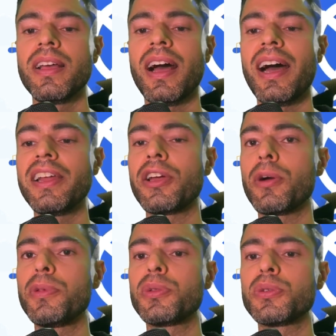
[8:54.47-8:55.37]
And I hope
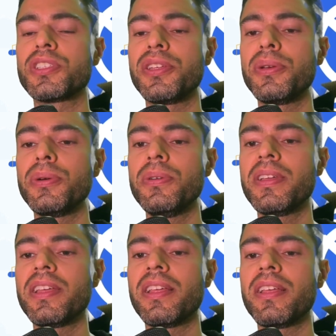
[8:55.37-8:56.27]
to see you
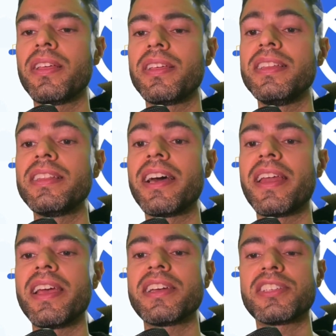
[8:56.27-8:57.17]
in the
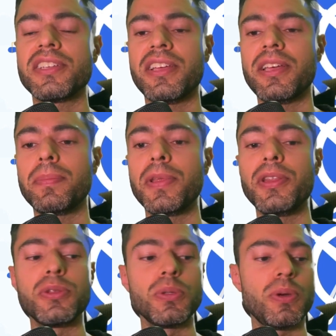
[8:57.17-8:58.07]
next
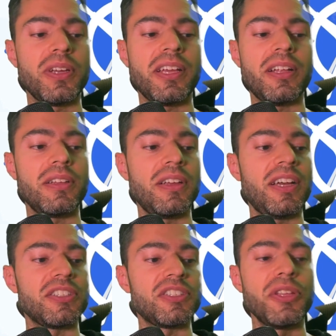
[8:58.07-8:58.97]
video tutorial.
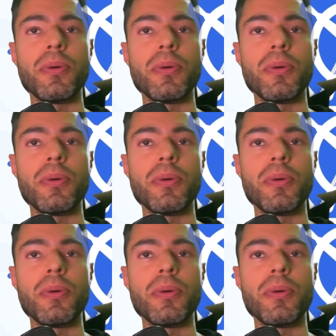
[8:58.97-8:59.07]
See you.